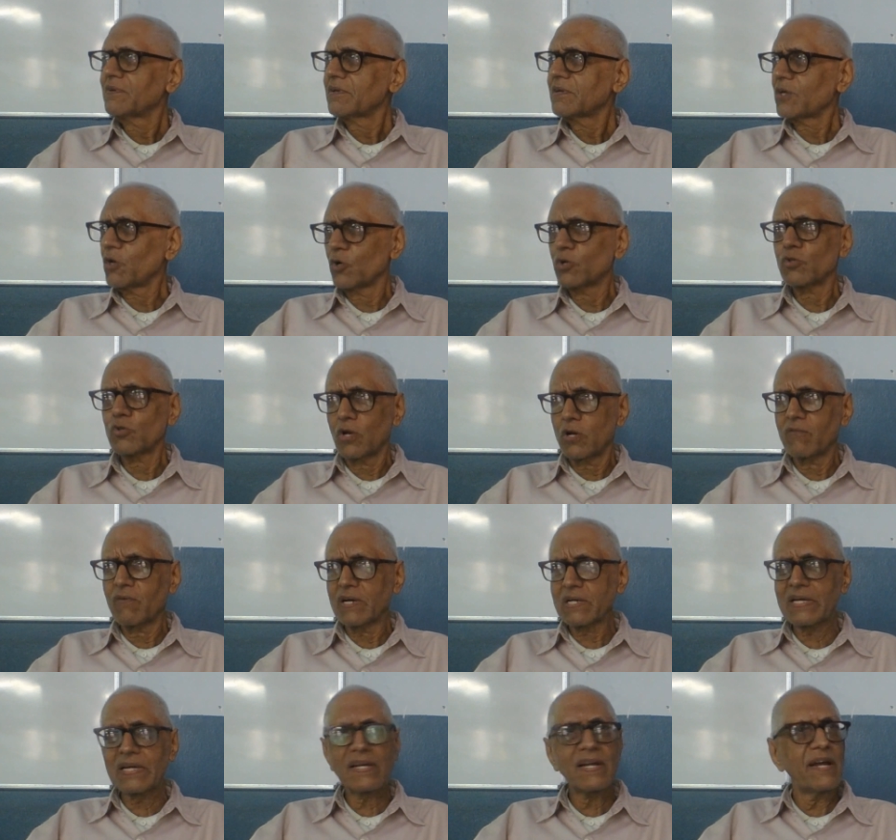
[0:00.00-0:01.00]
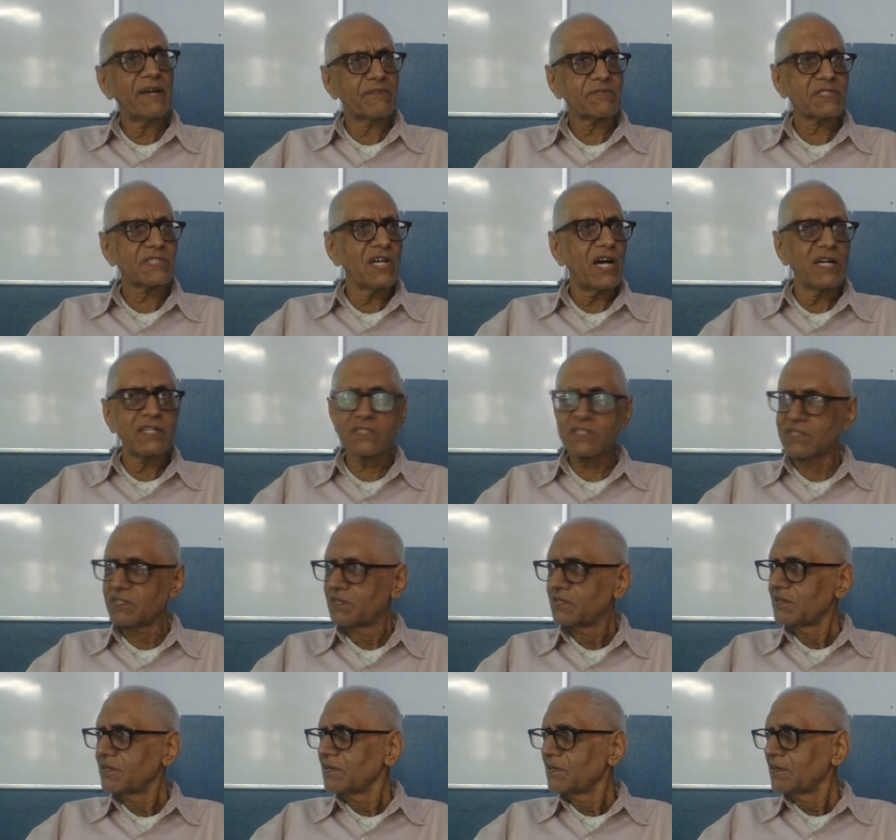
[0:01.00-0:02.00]
Now your working life starts
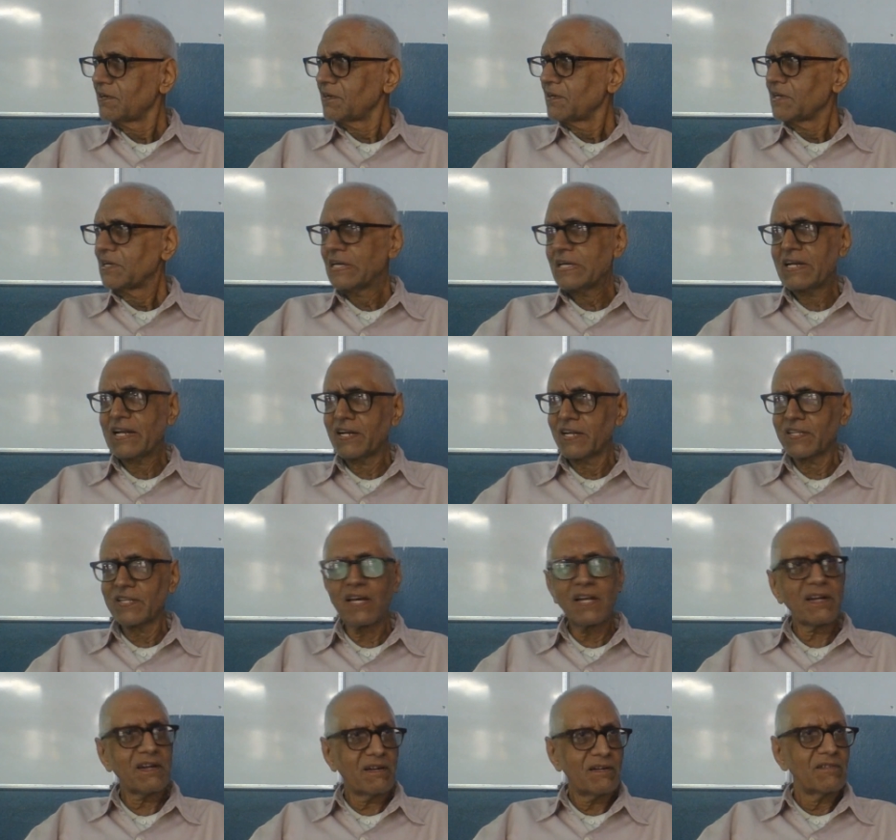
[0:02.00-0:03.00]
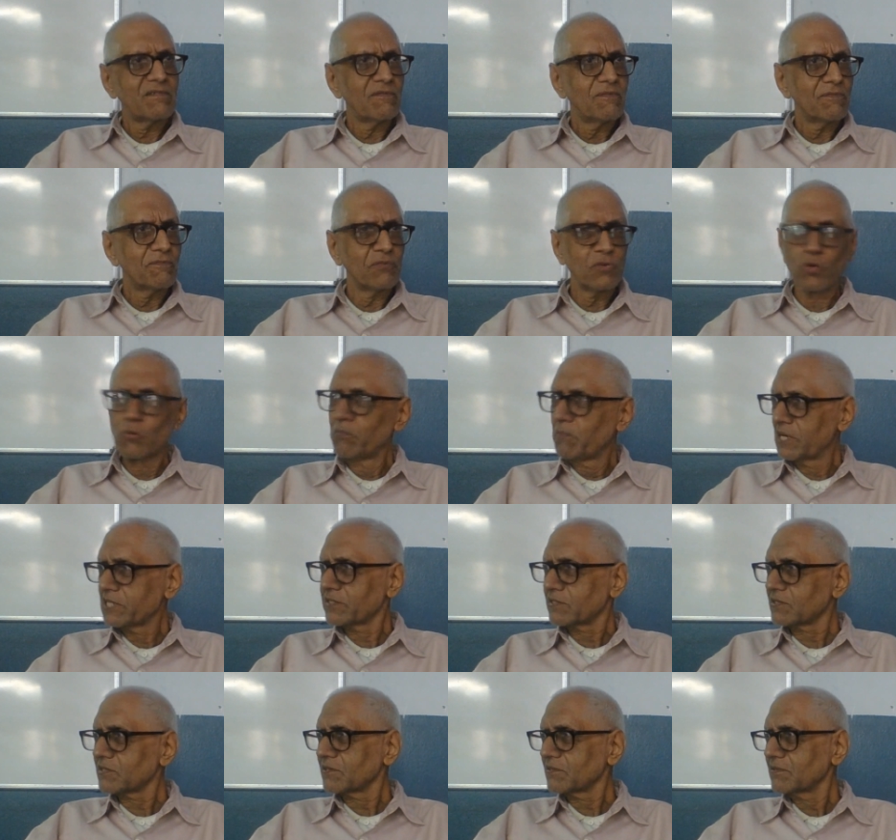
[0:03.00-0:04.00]
in another few
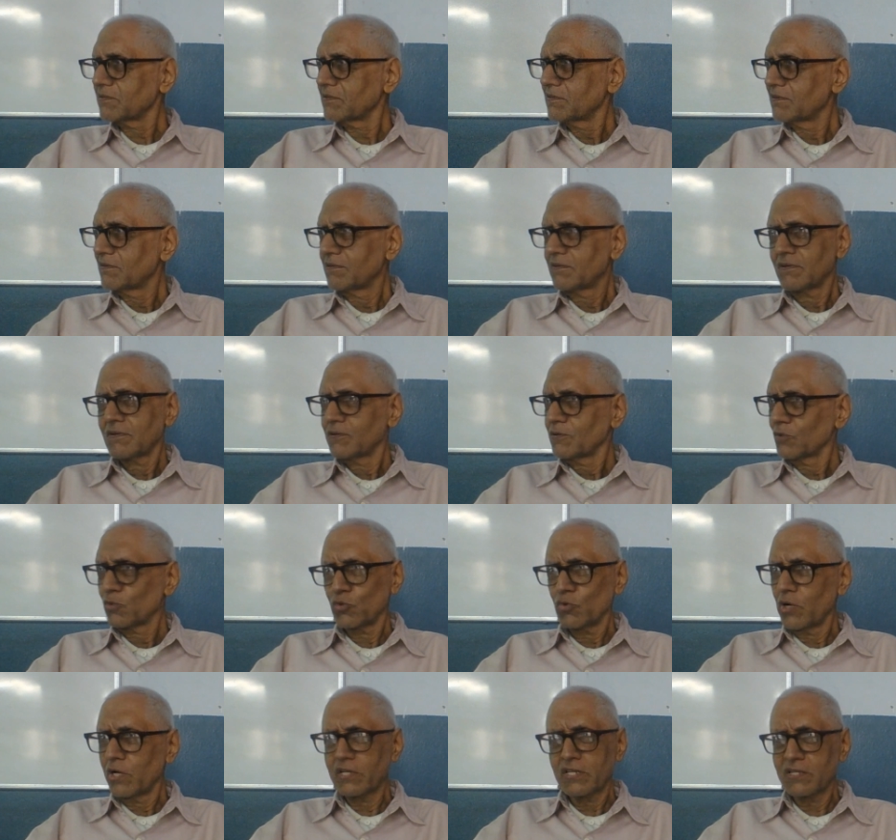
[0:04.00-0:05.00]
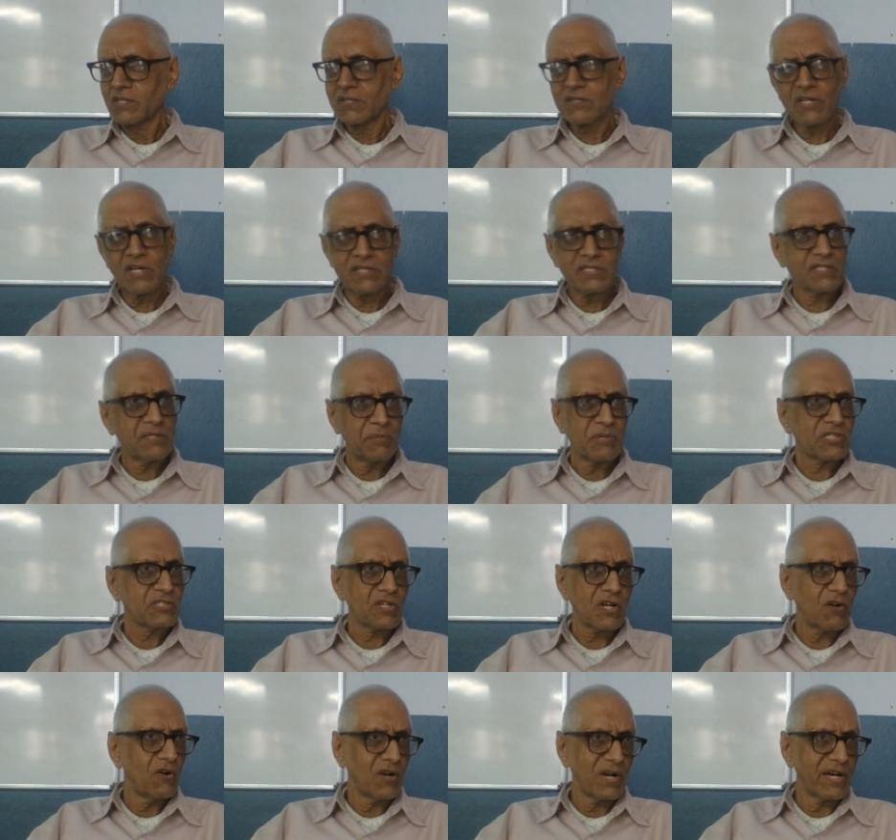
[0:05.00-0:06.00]
months. You are in the 3rd
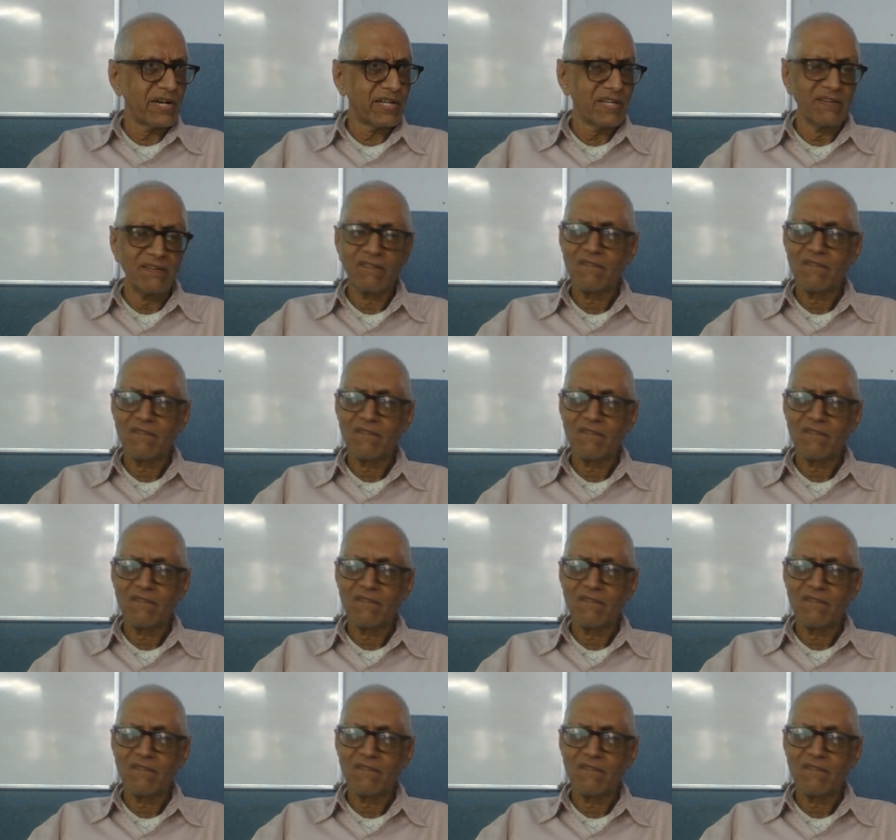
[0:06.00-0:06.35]
semester already.